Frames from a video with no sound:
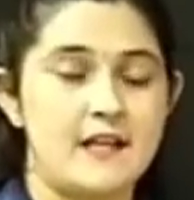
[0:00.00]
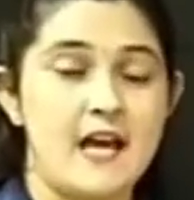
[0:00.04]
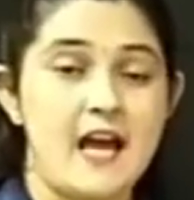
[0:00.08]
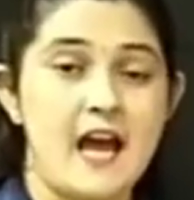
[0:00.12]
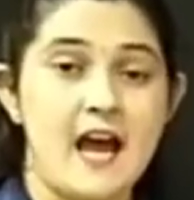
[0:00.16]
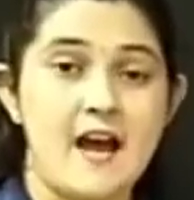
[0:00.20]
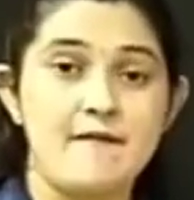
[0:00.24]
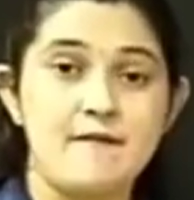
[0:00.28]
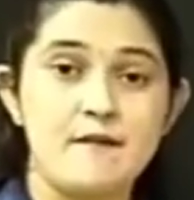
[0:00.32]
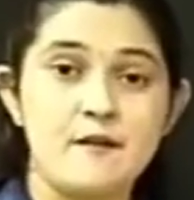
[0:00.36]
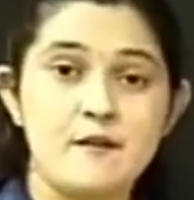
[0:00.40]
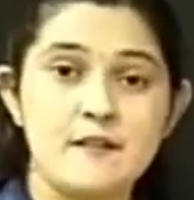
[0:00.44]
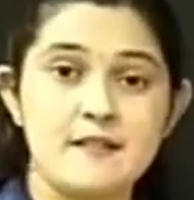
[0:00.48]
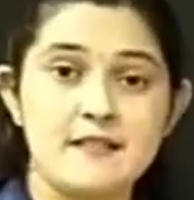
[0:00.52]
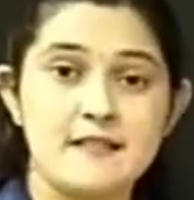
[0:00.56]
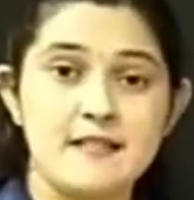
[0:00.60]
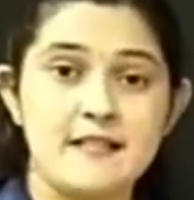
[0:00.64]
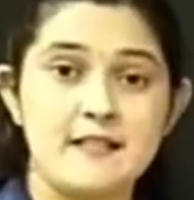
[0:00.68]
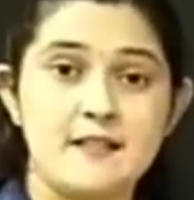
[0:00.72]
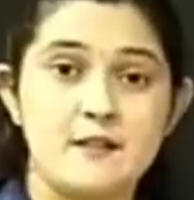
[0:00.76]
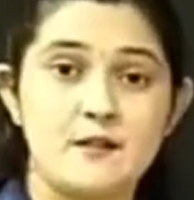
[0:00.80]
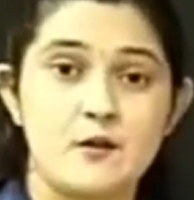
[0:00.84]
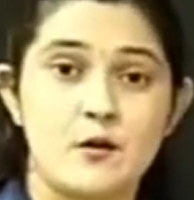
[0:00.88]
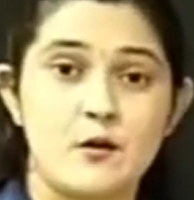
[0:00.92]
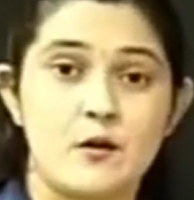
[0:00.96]
Have you
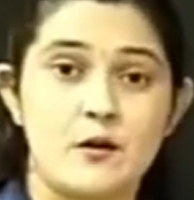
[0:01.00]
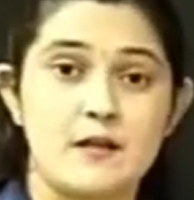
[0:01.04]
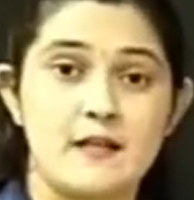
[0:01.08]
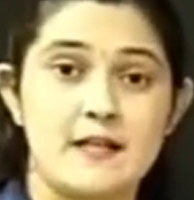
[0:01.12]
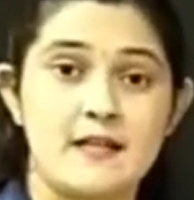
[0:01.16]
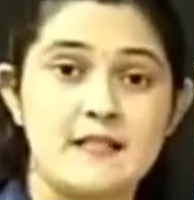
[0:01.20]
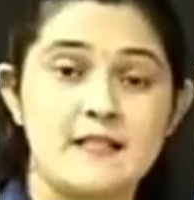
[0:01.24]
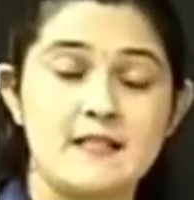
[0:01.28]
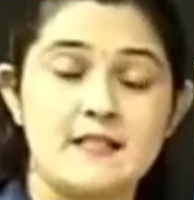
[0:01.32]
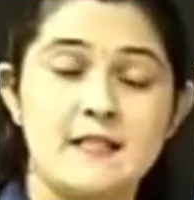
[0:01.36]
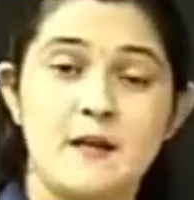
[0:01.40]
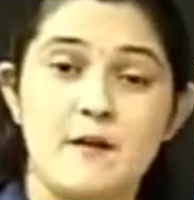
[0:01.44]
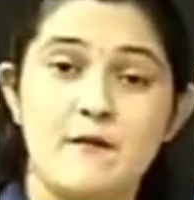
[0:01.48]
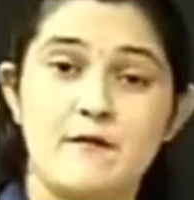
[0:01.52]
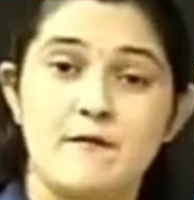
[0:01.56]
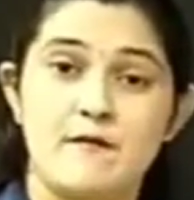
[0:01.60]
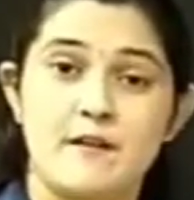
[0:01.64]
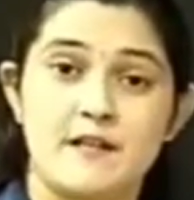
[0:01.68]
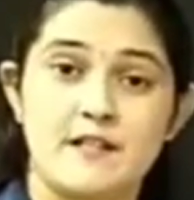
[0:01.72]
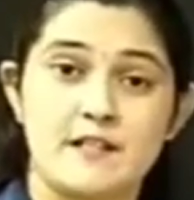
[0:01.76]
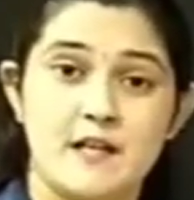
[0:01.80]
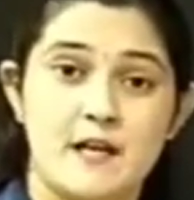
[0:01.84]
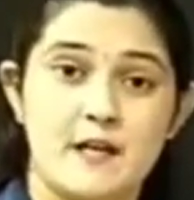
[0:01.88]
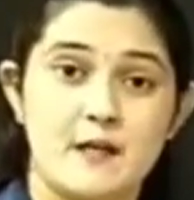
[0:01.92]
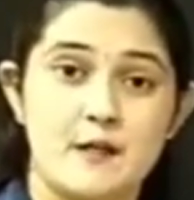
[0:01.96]
seen trolleys
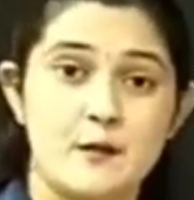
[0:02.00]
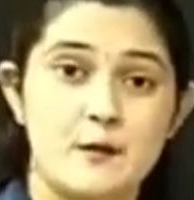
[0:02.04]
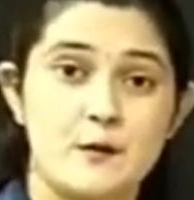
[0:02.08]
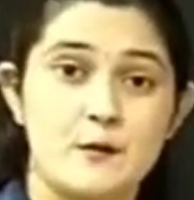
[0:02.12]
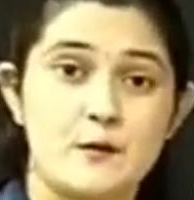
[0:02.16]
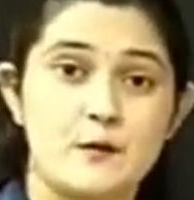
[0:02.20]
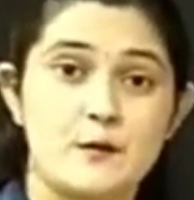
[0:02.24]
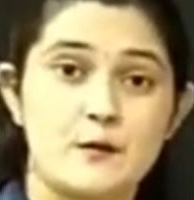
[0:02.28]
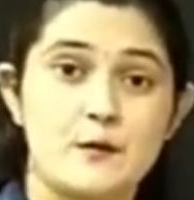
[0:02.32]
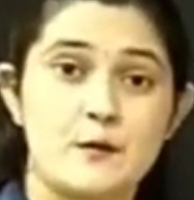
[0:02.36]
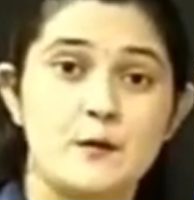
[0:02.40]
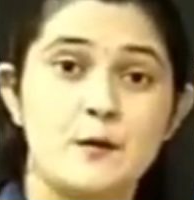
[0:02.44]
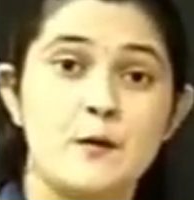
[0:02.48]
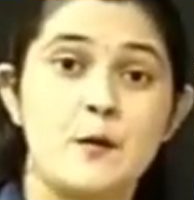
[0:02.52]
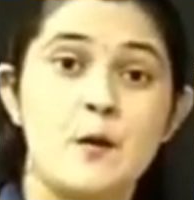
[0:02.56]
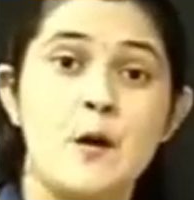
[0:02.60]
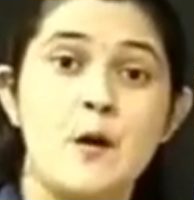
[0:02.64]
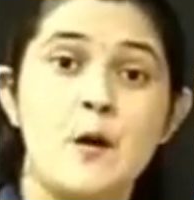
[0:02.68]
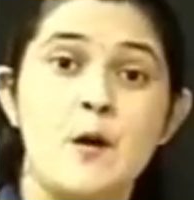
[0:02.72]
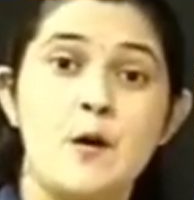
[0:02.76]
which are used to